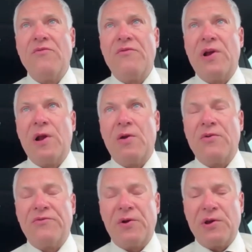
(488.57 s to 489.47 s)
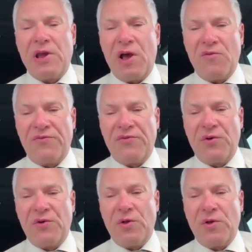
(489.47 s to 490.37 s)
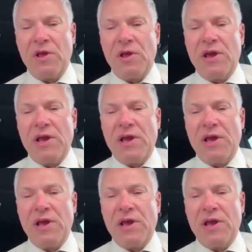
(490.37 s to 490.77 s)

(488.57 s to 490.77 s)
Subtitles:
very, very helpful